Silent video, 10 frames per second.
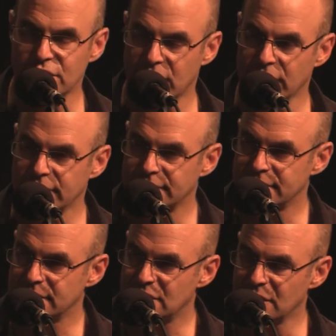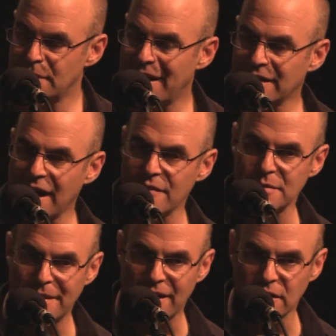is true. So the guy with
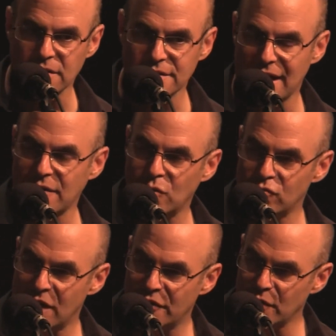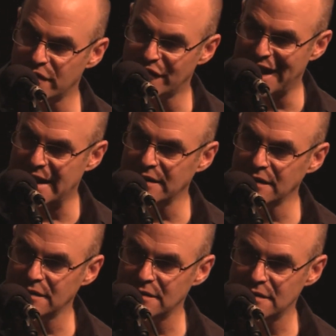the barrels, guy who went through a van,